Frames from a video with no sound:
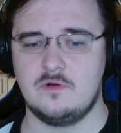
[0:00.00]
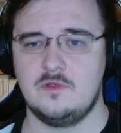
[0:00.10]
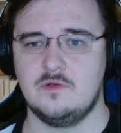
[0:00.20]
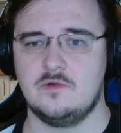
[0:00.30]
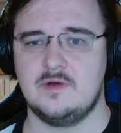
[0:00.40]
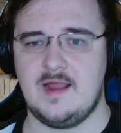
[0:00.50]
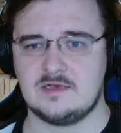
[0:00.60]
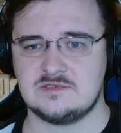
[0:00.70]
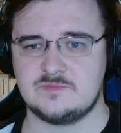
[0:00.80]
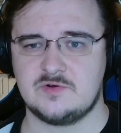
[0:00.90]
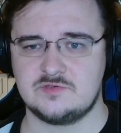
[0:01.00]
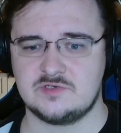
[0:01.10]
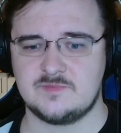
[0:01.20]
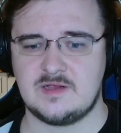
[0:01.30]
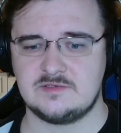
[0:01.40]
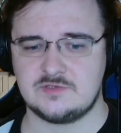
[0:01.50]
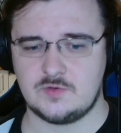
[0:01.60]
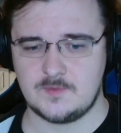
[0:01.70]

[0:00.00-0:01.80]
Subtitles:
your next project milestone.